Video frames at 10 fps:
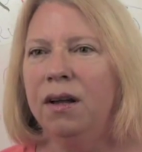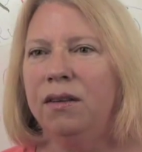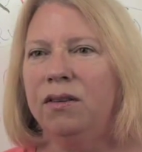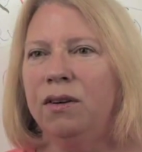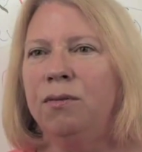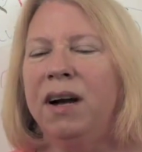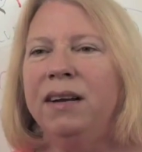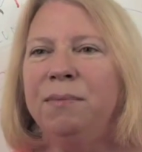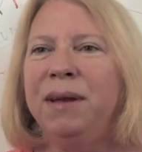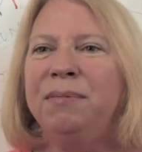So why
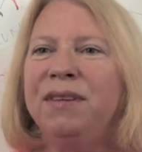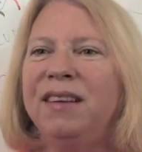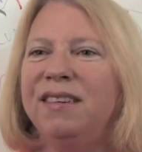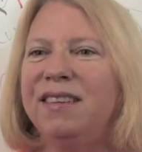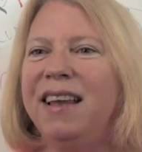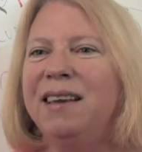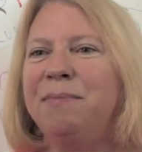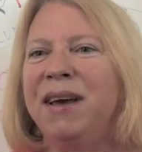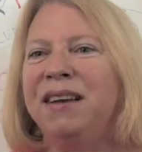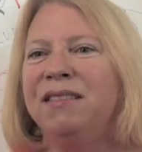don't people understand
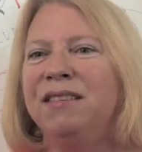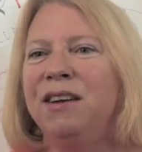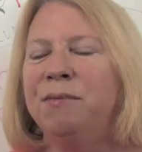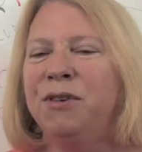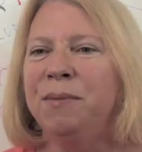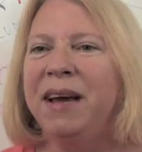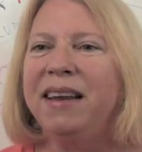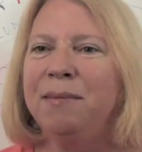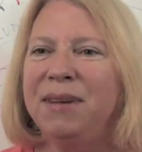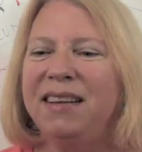it better or know more about it?